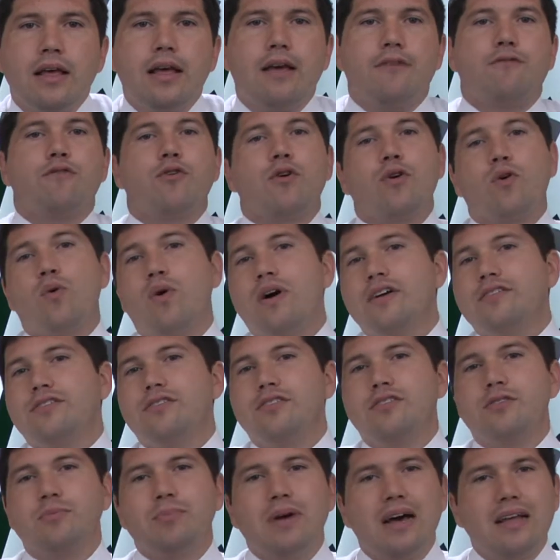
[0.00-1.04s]
For
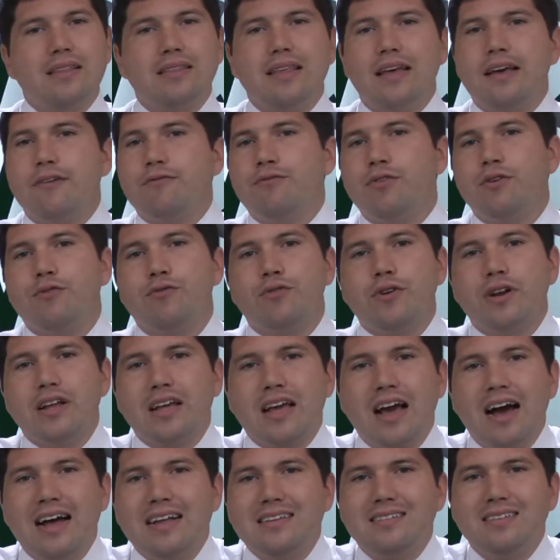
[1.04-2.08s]
questions about that, feel free to
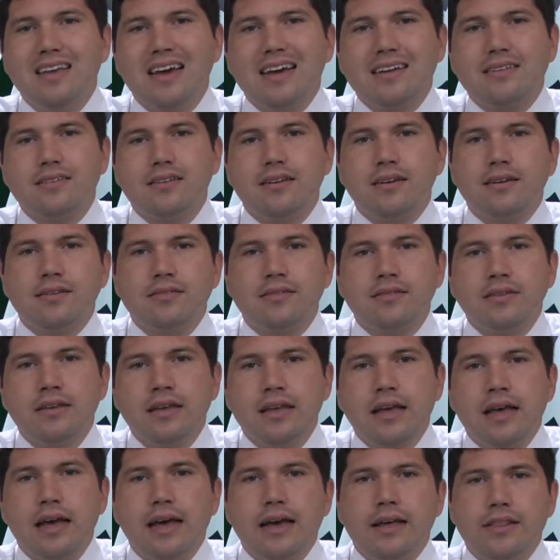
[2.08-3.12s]
contact us,
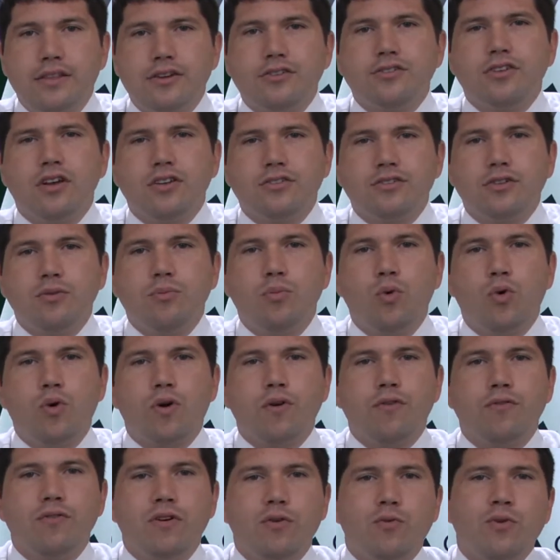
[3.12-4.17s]
and there's also
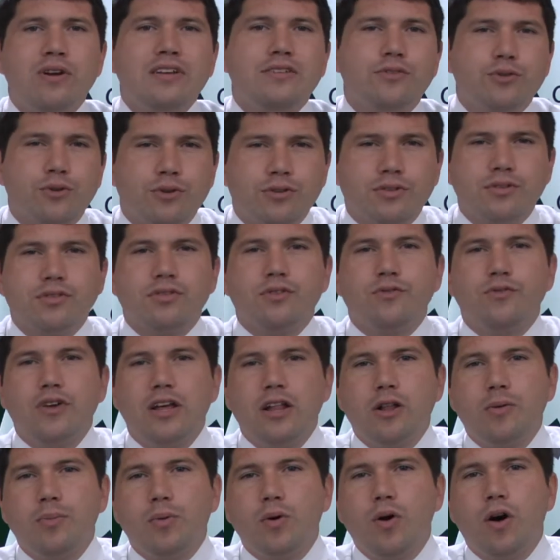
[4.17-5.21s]
more resources
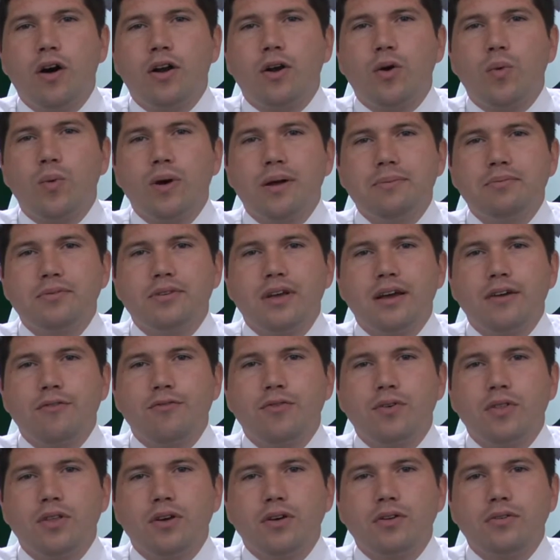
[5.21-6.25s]
available on our website
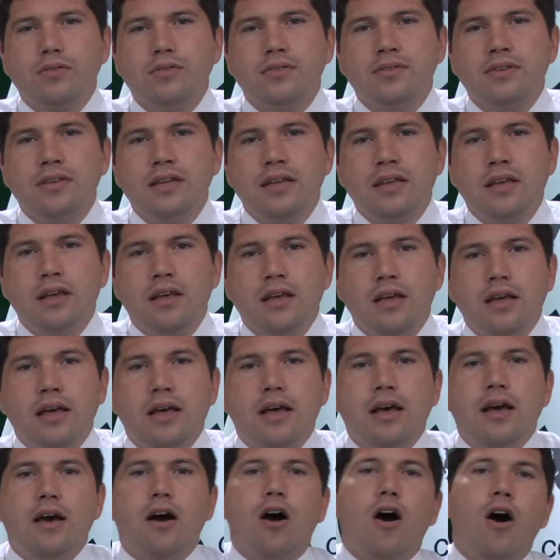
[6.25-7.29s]
for those.
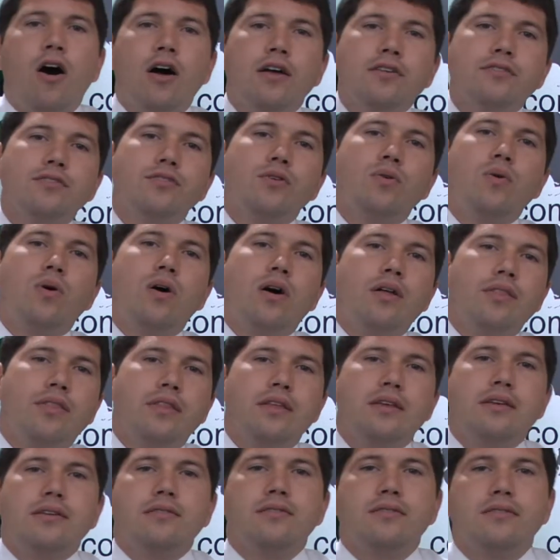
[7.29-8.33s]
Also on
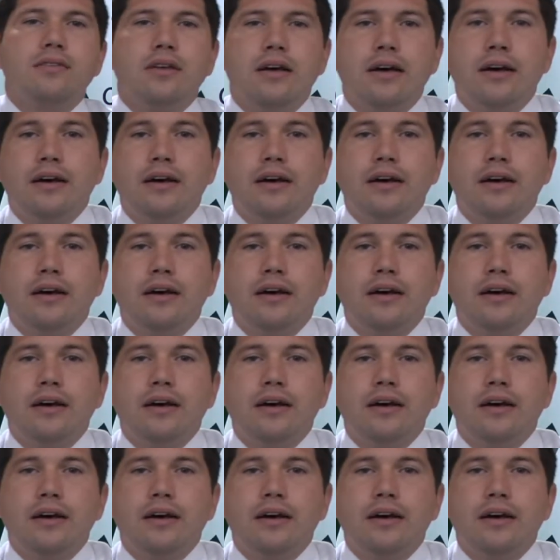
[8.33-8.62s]
this